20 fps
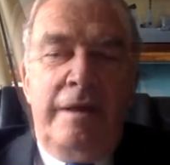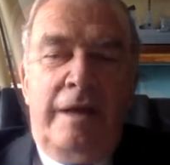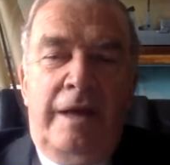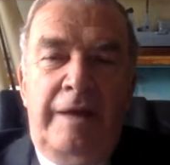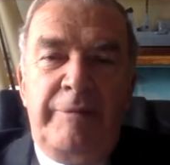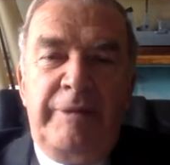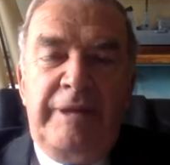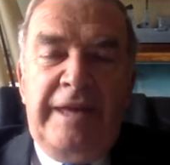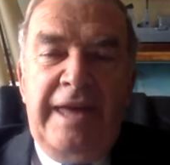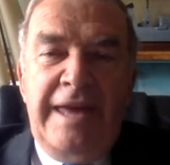I
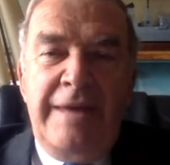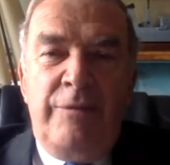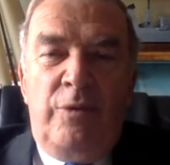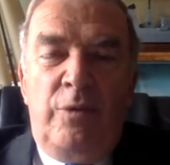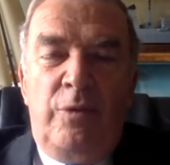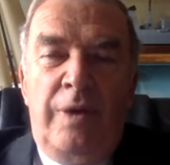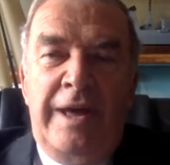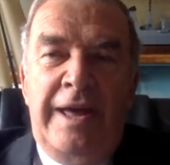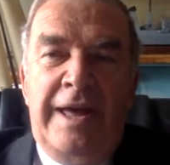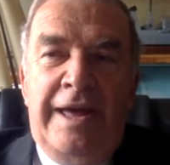became
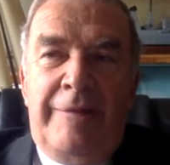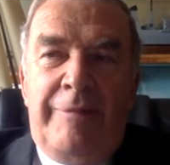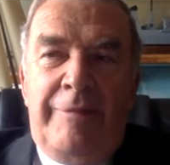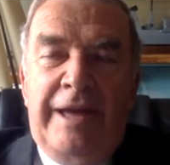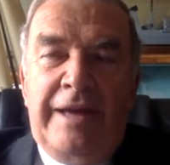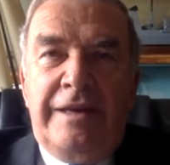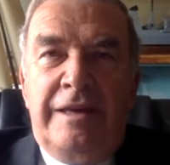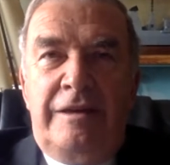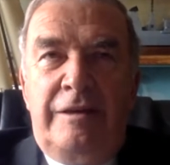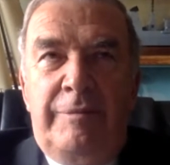aware
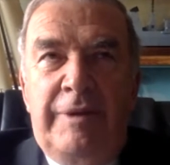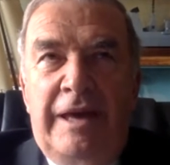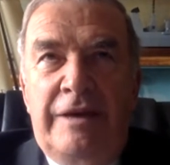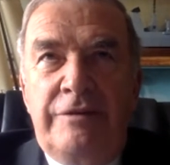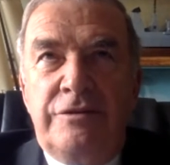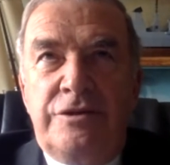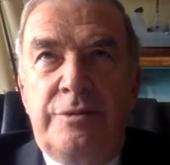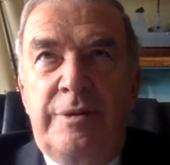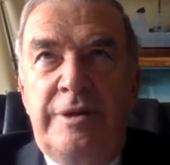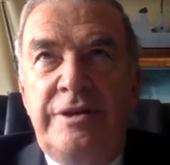back in
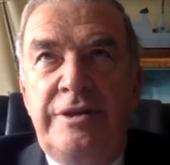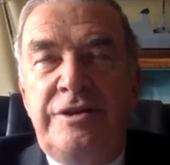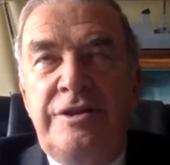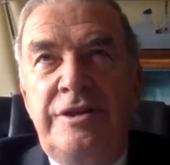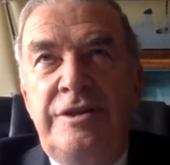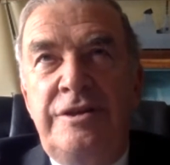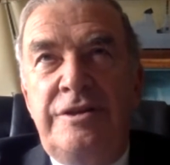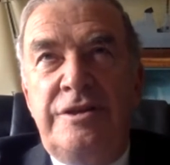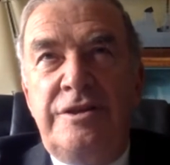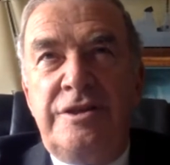about
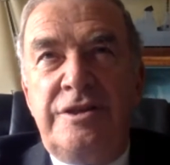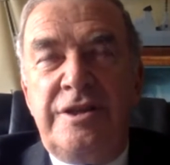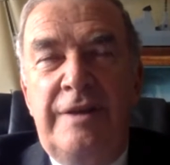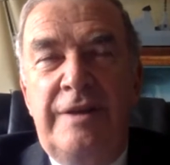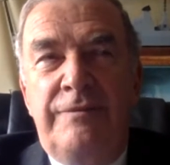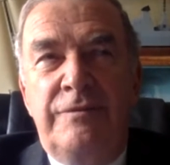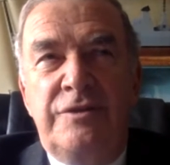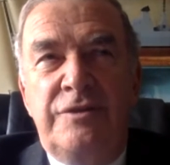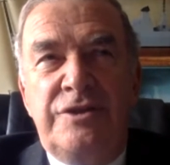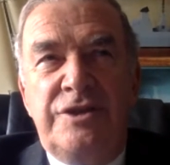
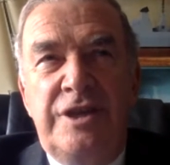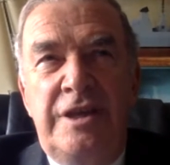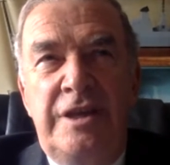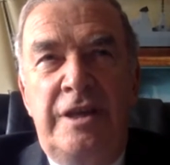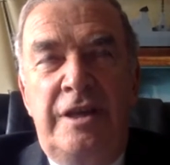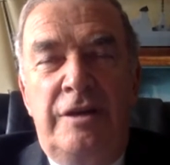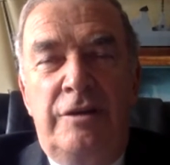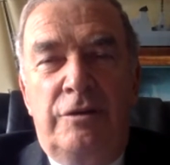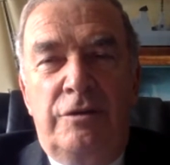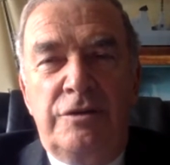
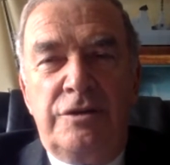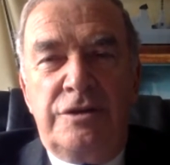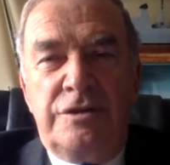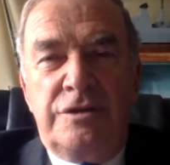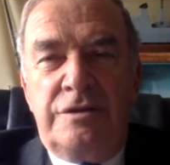2017 or